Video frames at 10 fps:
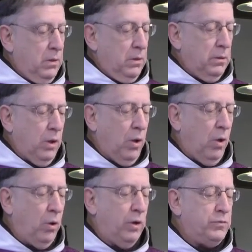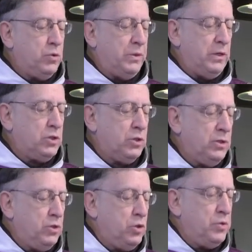the whole of
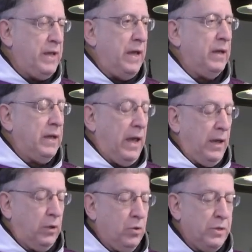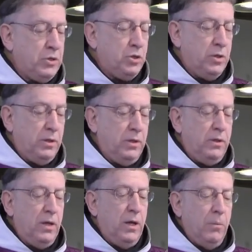tradition, Judaic and
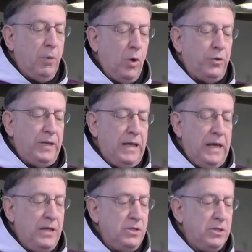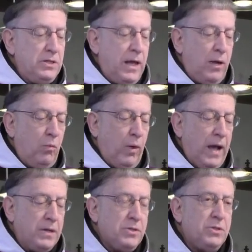Christian, both East and
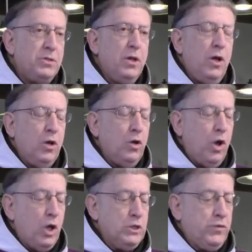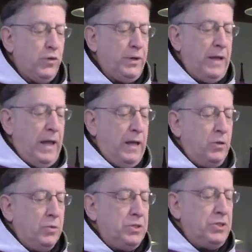West, calls for an
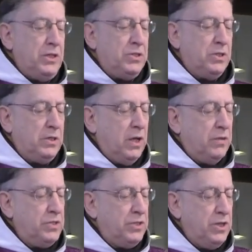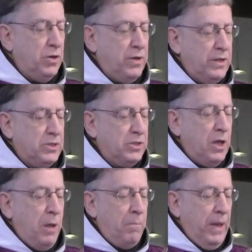annual season of serious
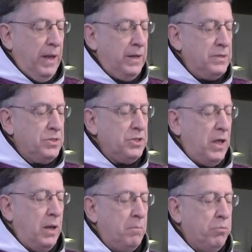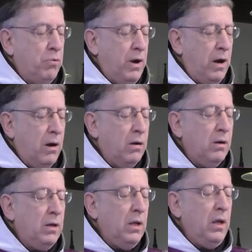penance and
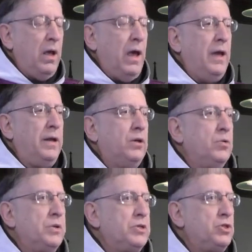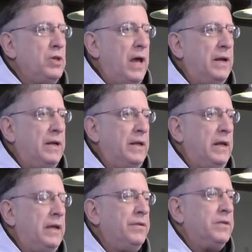prayer, and in
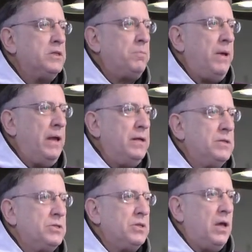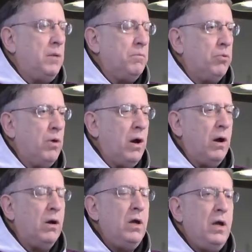Christianity, this penance and
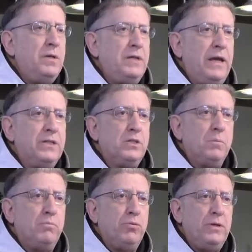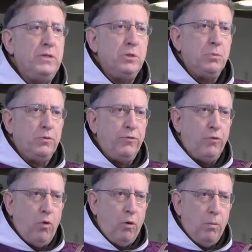prayer takes the principal
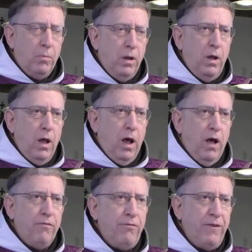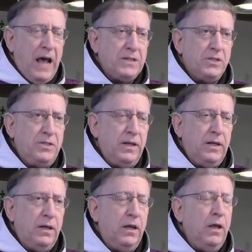form of
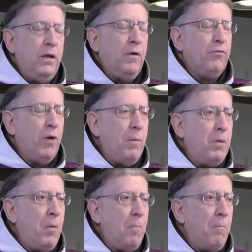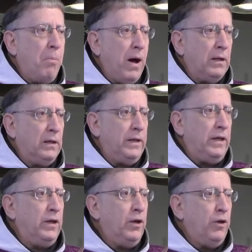fasting from
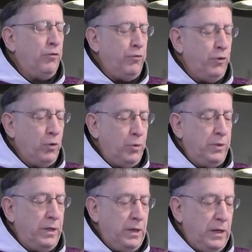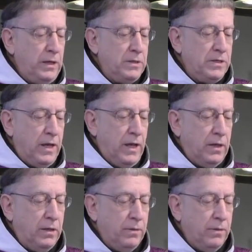bodily food intake.